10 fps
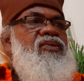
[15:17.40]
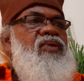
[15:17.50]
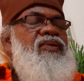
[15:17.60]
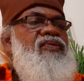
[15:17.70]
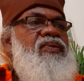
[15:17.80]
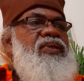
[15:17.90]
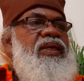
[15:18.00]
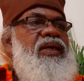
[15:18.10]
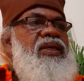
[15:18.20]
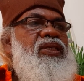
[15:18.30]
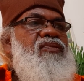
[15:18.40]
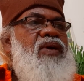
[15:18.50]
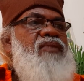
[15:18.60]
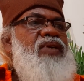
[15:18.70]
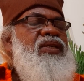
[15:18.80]
wife of
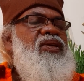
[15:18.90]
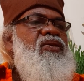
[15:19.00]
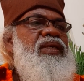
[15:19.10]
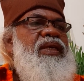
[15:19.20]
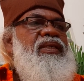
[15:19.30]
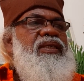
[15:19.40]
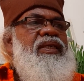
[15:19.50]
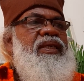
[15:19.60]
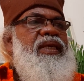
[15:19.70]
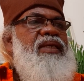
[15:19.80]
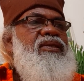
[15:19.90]
Sadasiva. When you get the grace